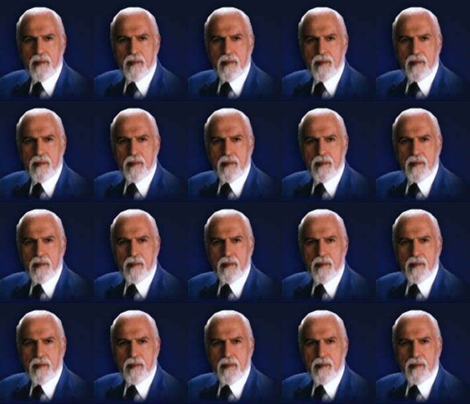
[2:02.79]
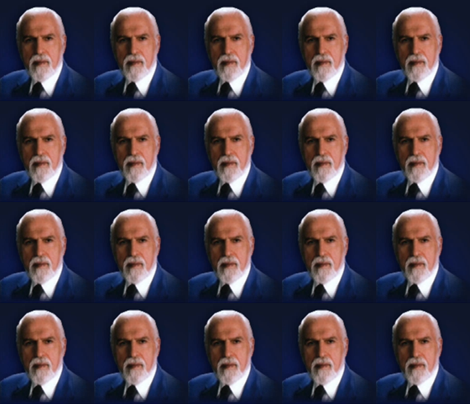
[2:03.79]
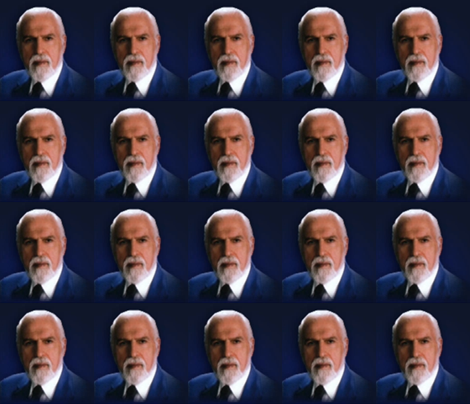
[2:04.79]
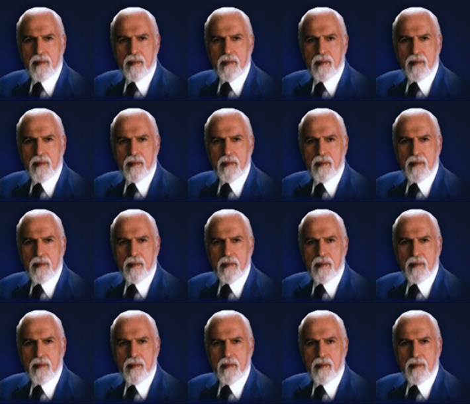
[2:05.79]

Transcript: The face doesn't move, so there is nothing to read.